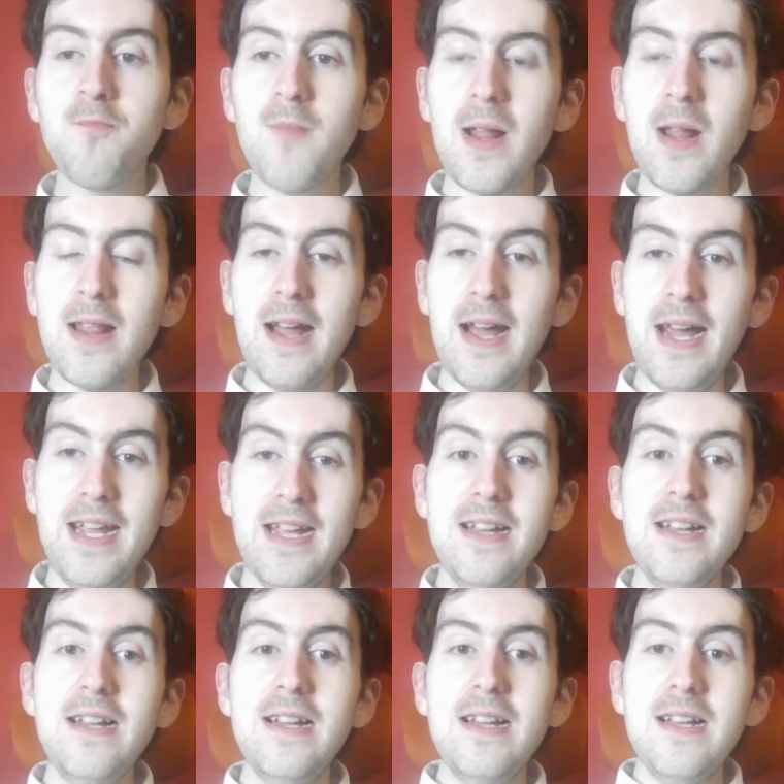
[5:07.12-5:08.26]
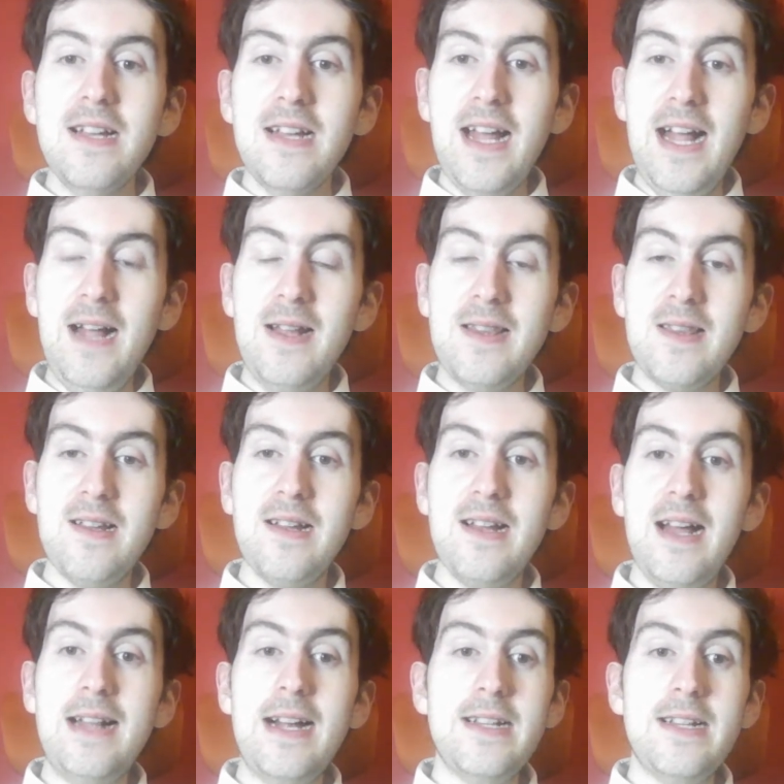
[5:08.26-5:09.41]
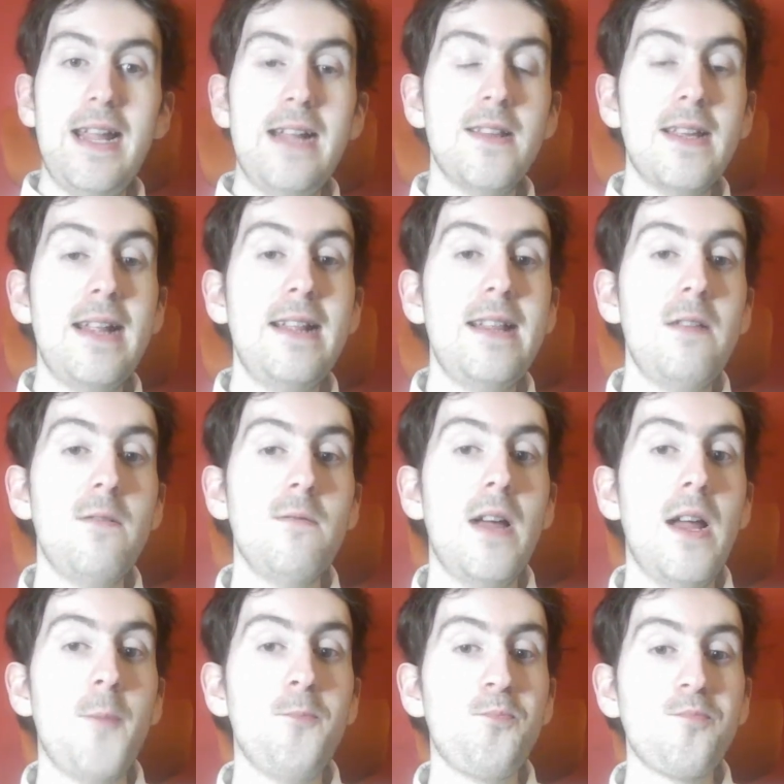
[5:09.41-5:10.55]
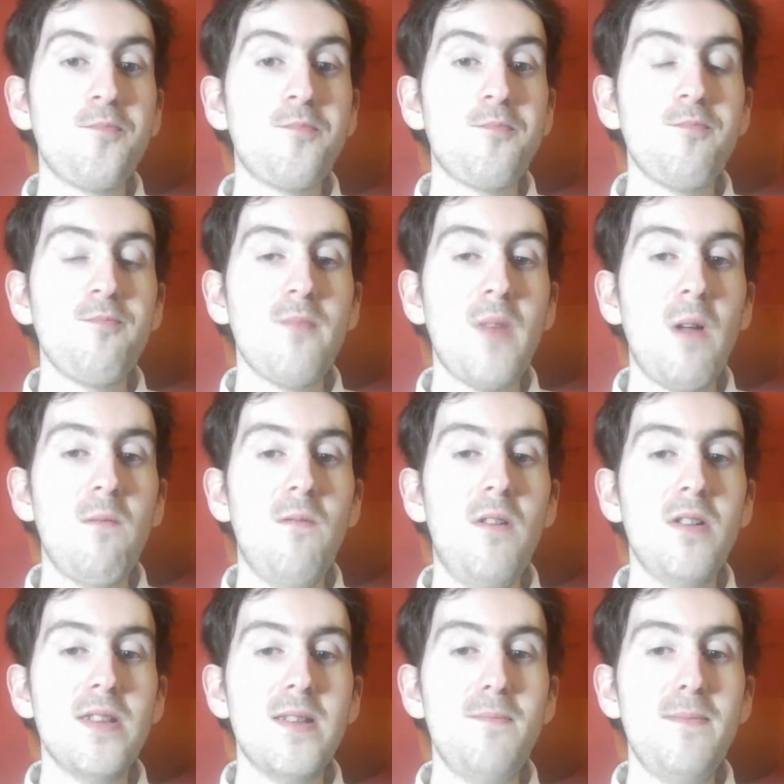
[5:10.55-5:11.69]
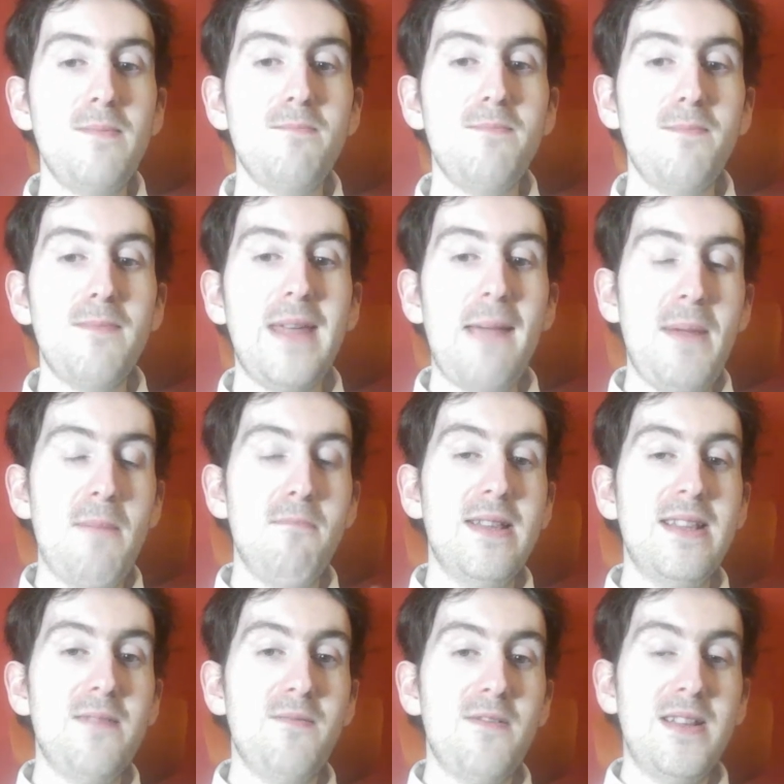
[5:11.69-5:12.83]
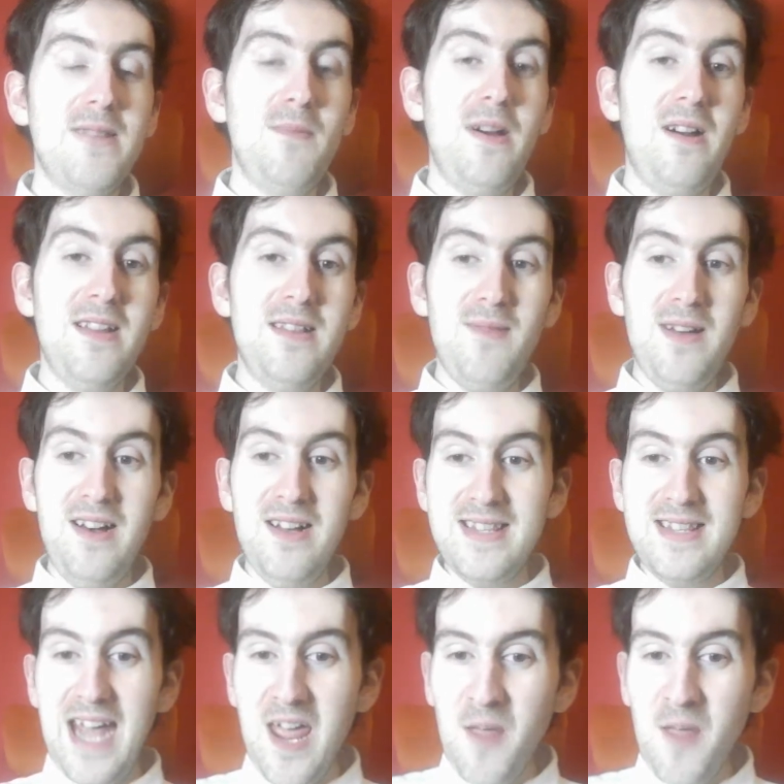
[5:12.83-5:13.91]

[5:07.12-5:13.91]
tonight? And actually ends up killing one of the members in the party.